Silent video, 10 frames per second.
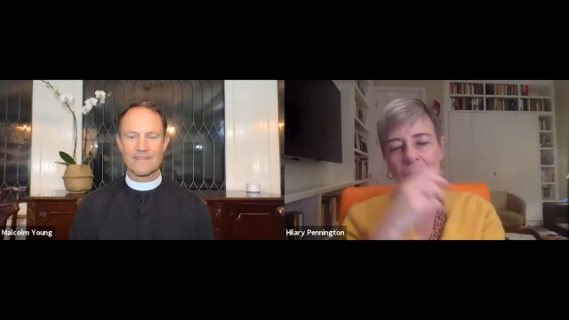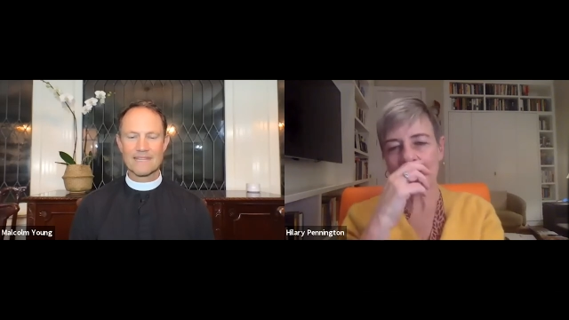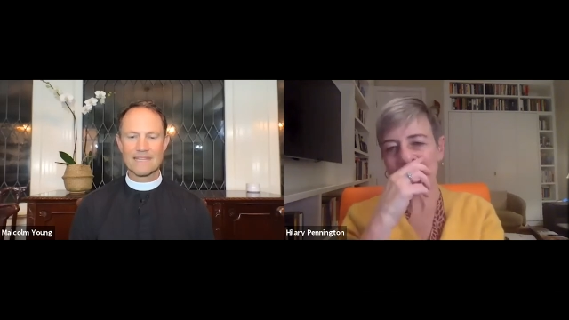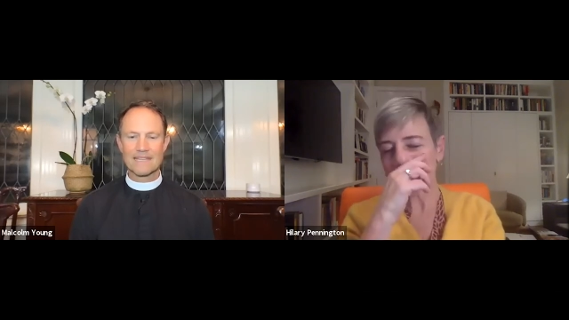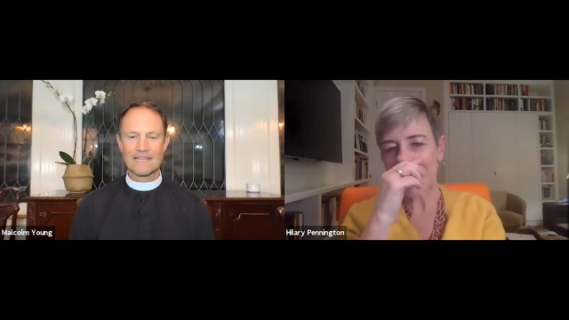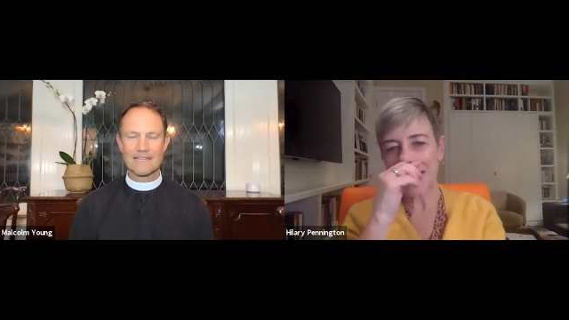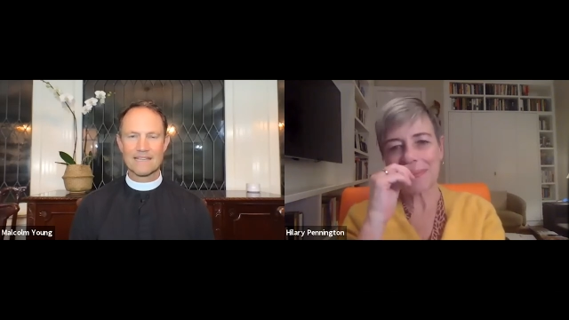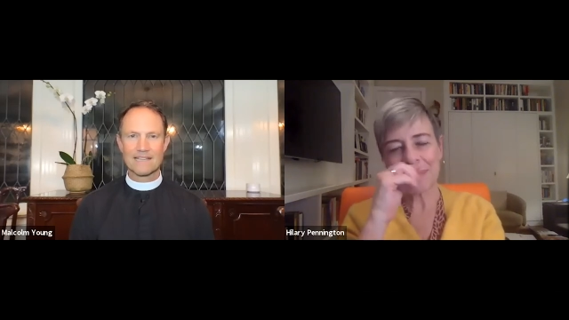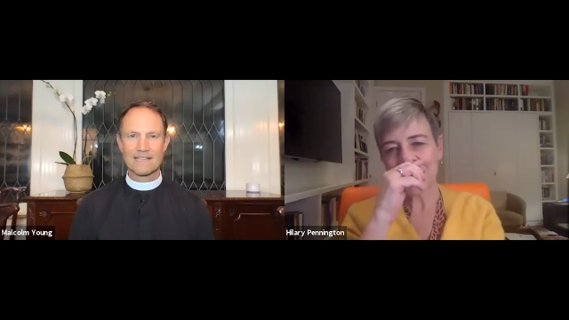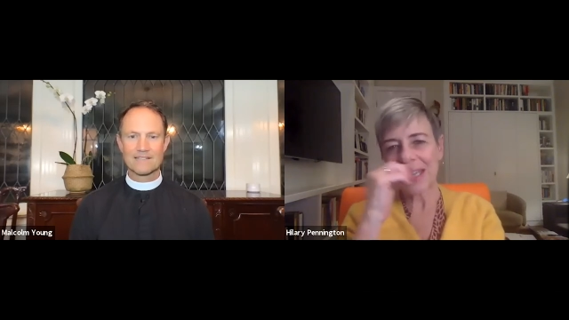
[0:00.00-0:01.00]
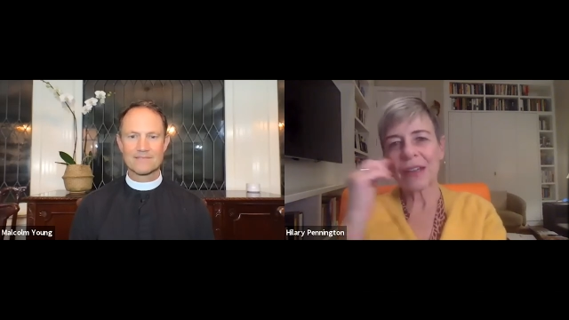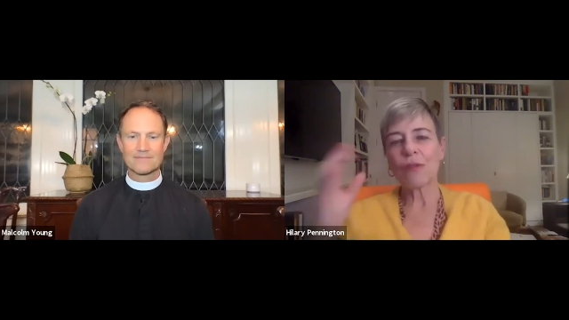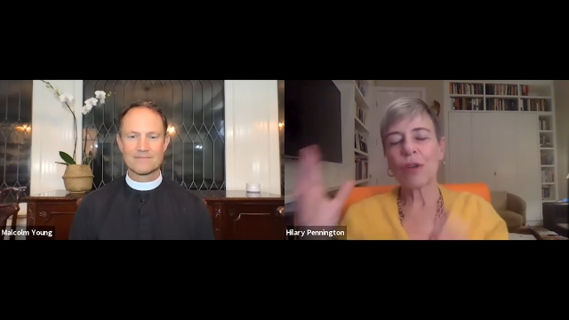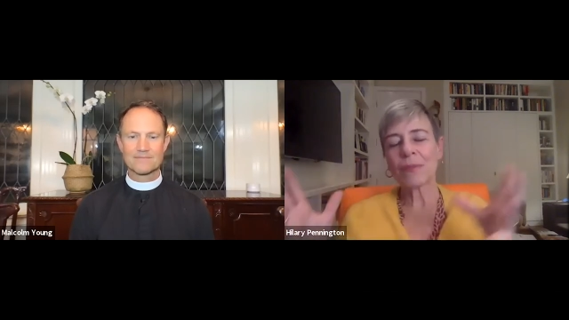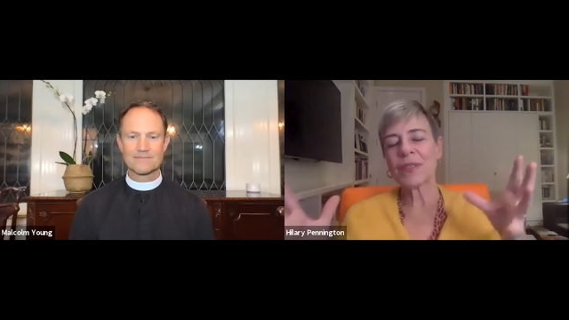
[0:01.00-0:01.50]
Speaker 1: we um,
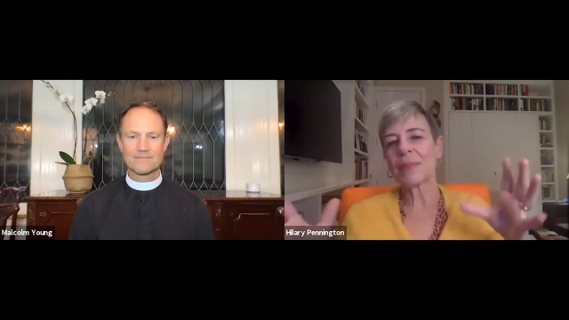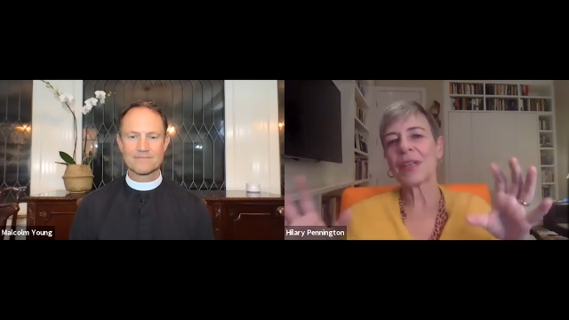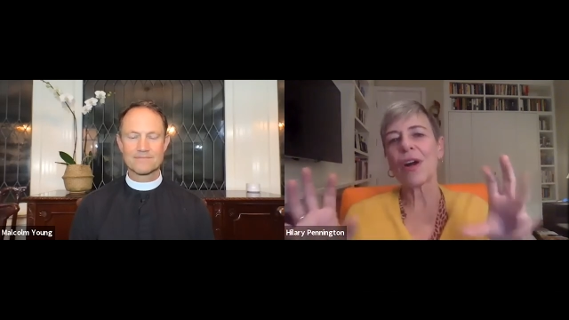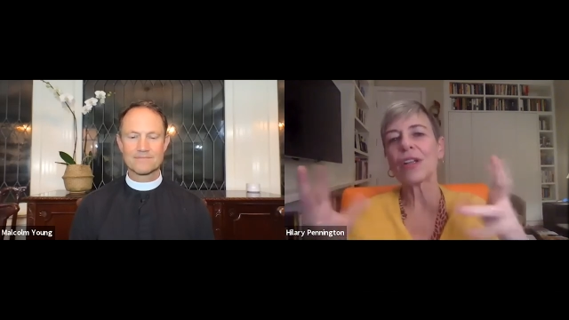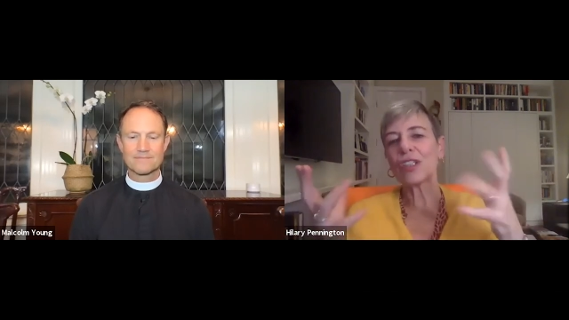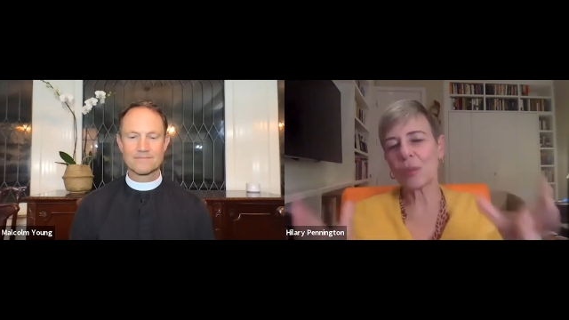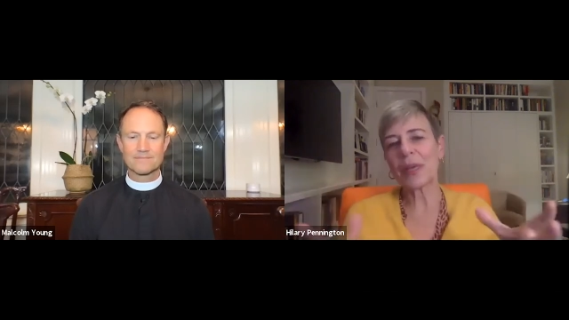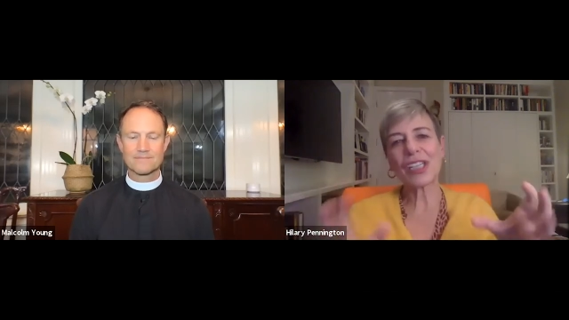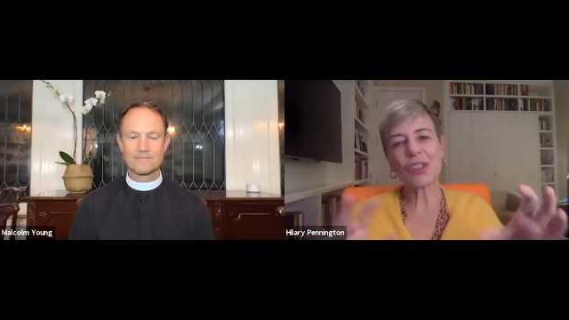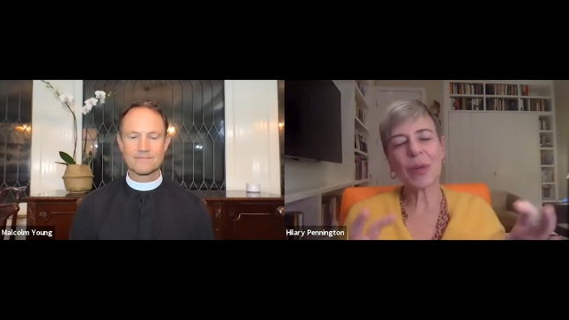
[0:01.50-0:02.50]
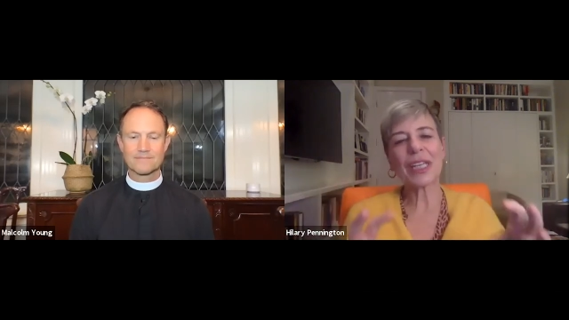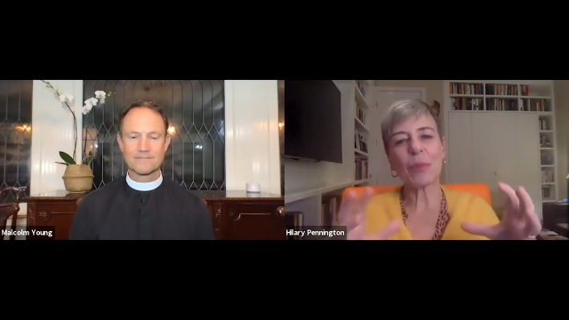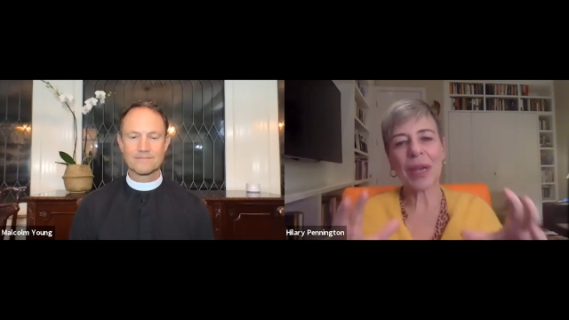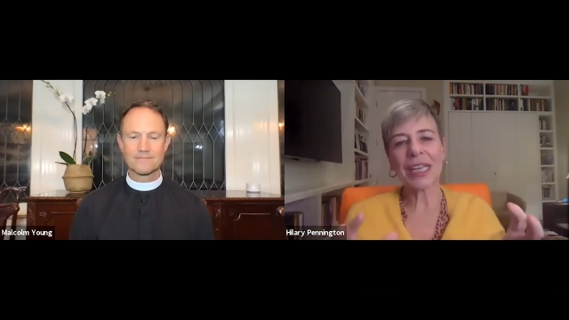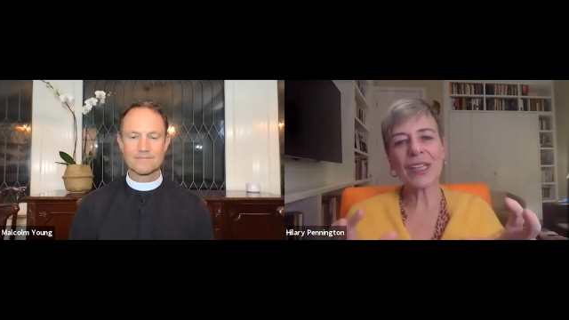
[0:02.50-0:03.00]
formed something called a
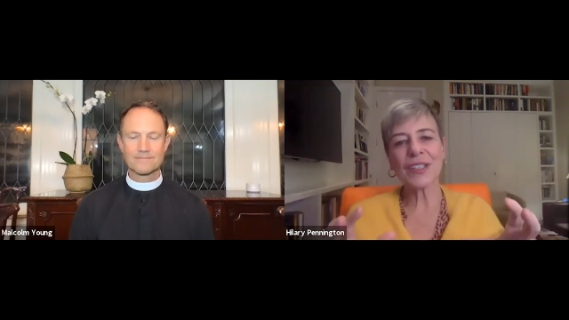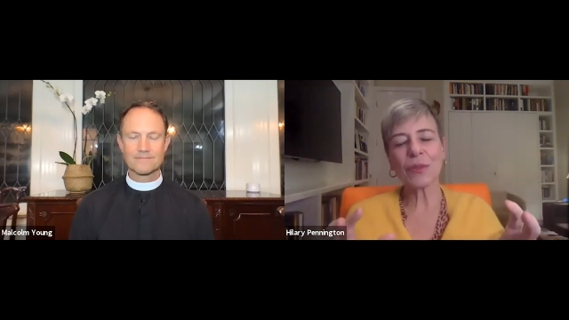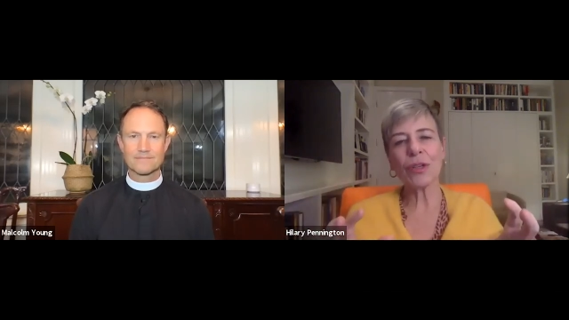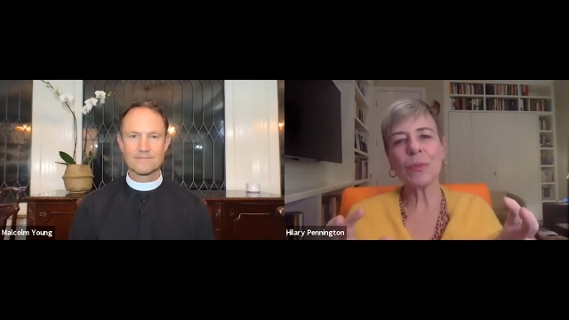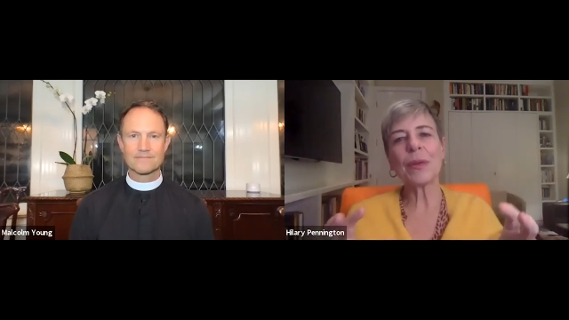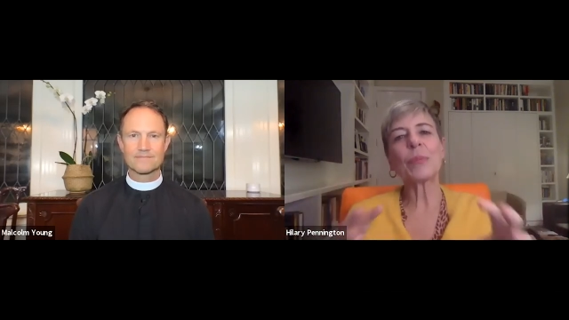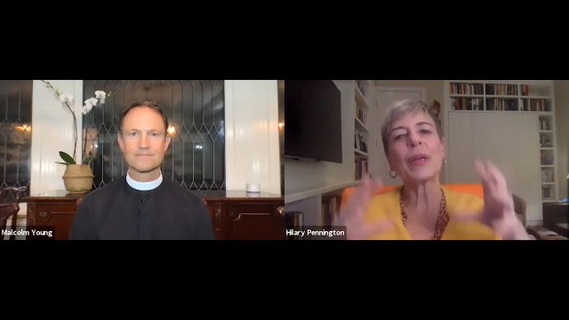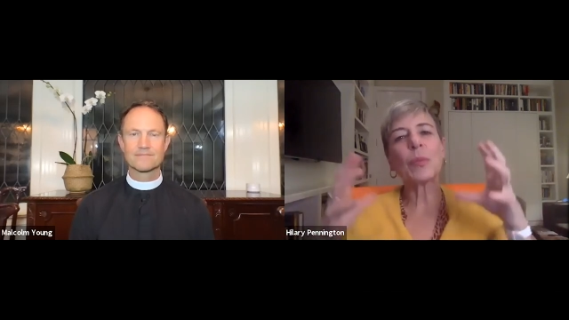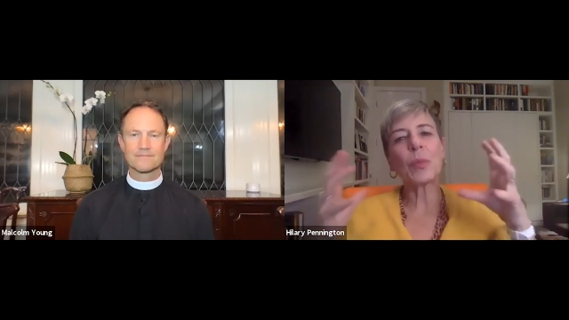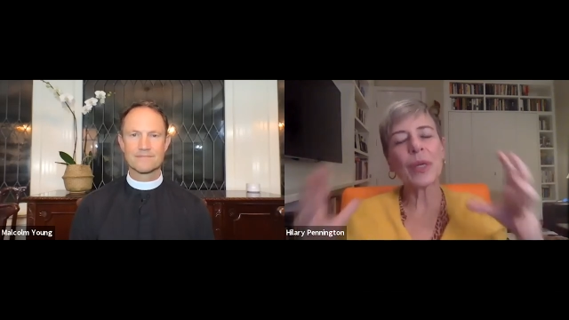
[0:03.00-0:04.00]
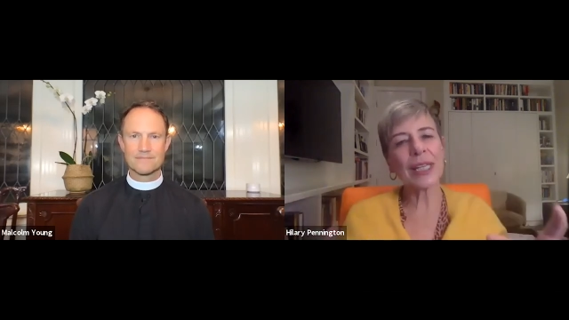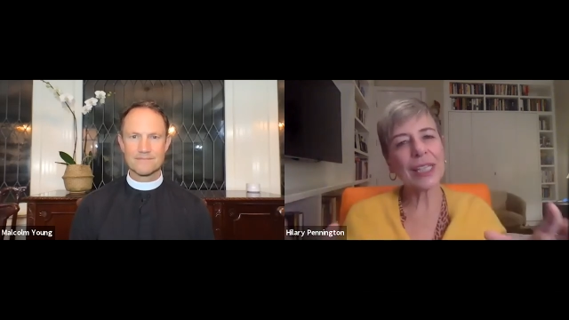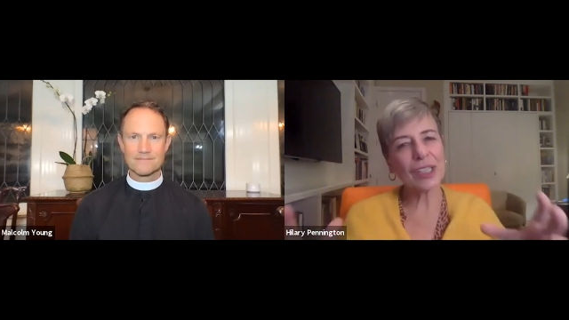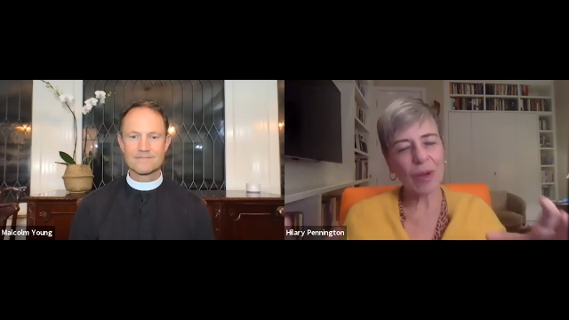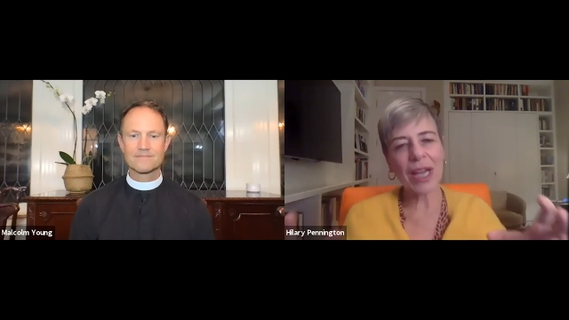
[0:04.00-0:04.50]
2020 readiness group, and we
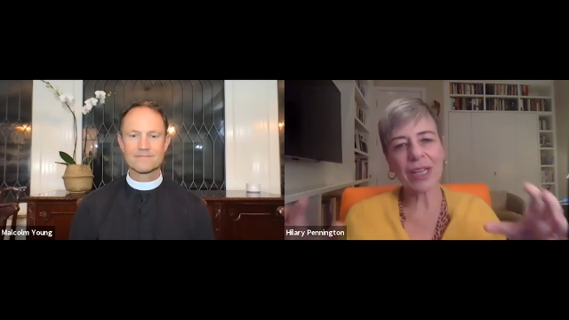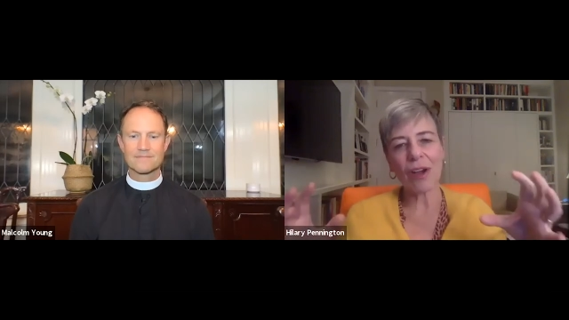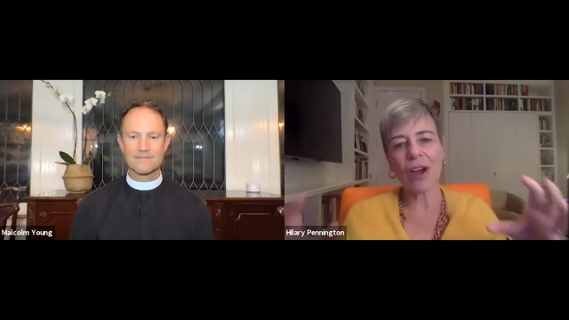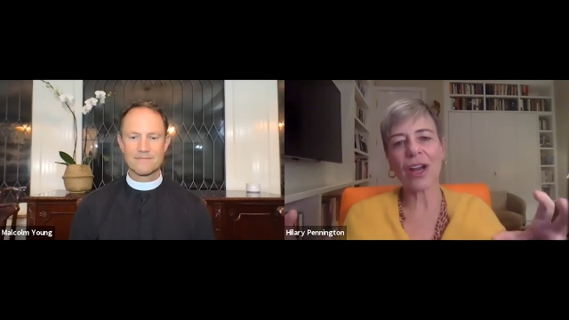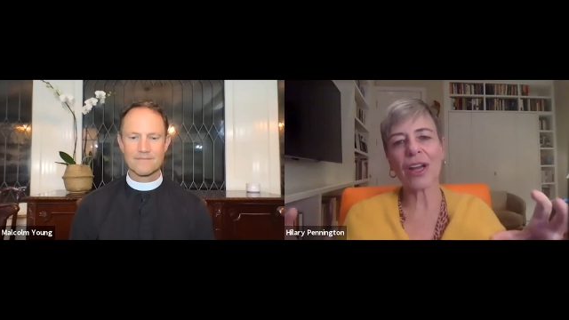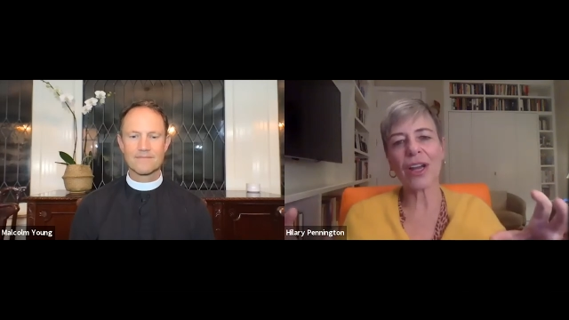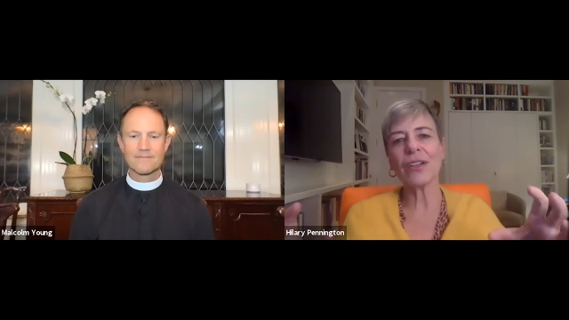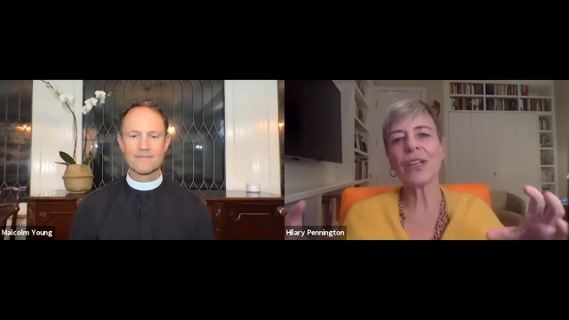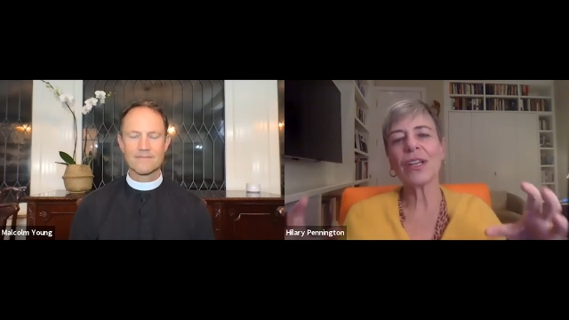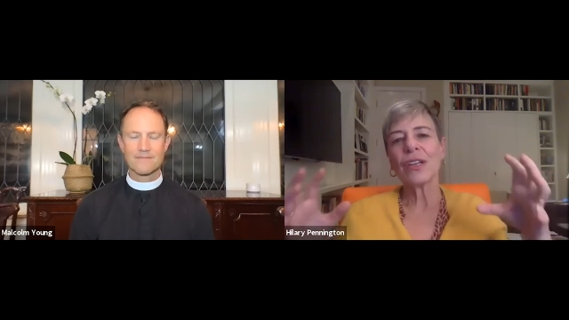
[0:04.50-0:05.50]
really tried hard